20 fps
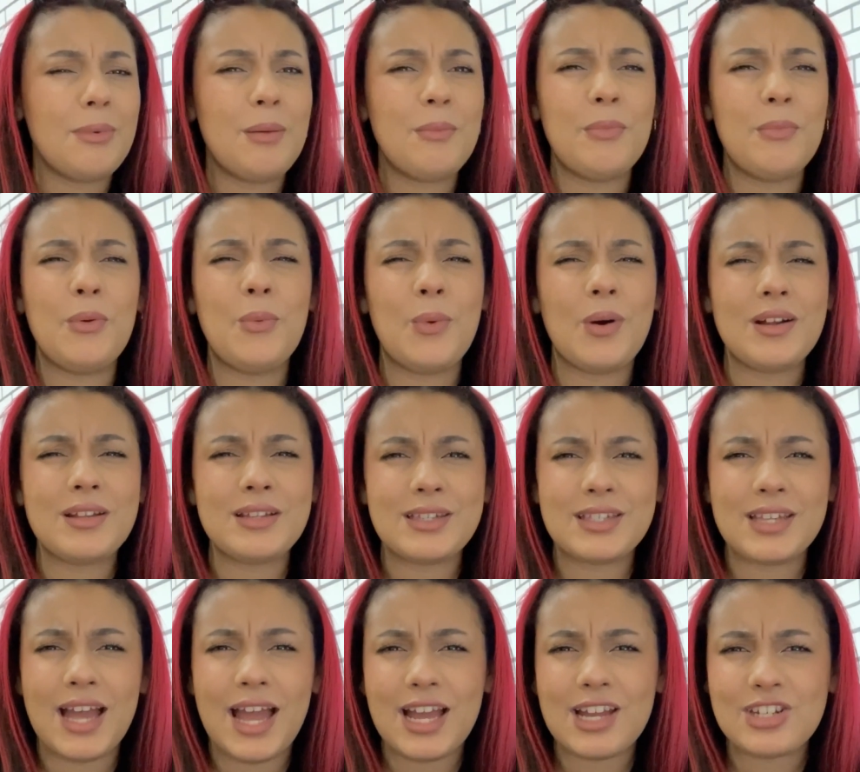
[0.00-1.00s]
I remember
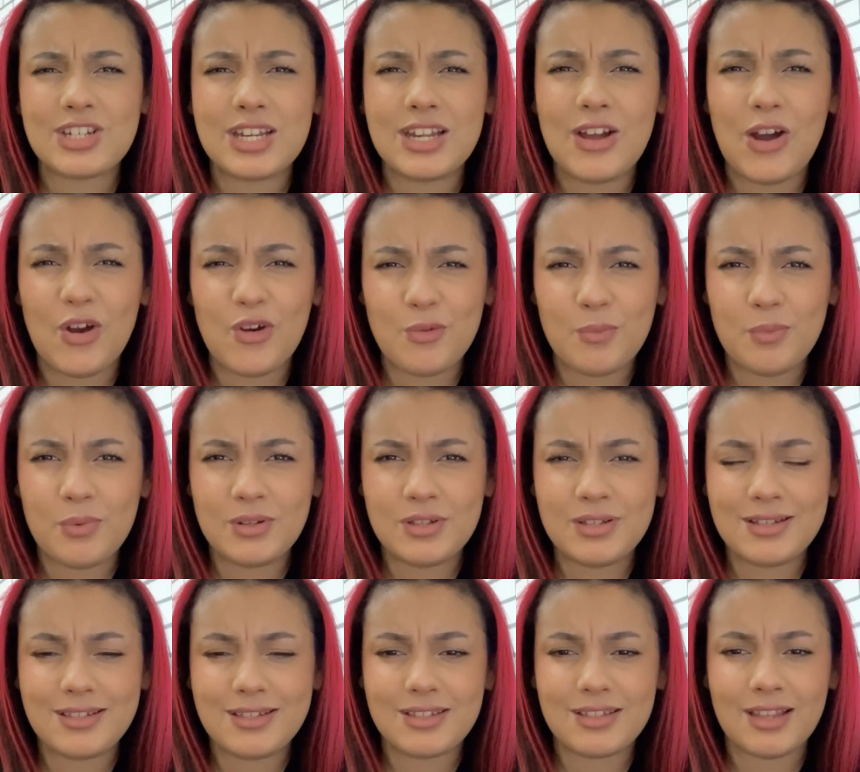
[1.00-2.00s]
once I actually
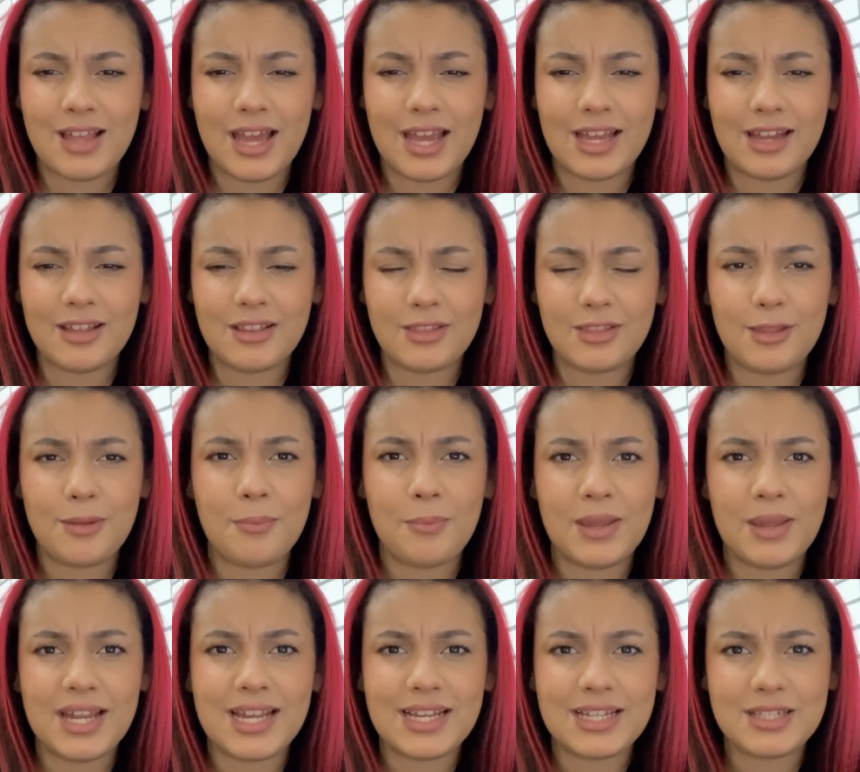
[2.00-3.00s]
opened like the
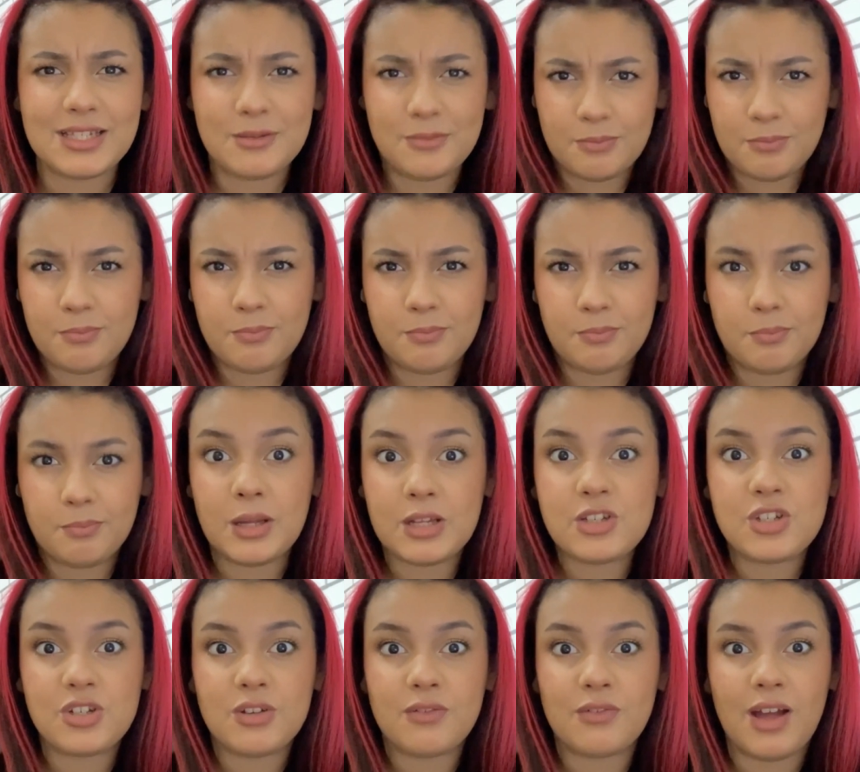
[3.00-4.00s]
biggest
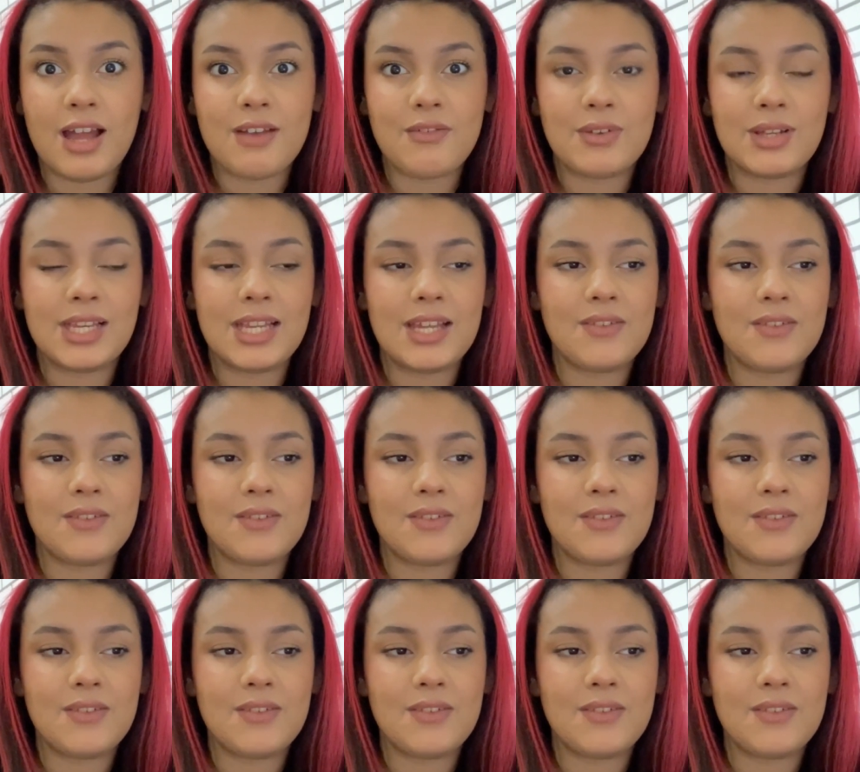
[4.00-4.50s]
bunch of ivy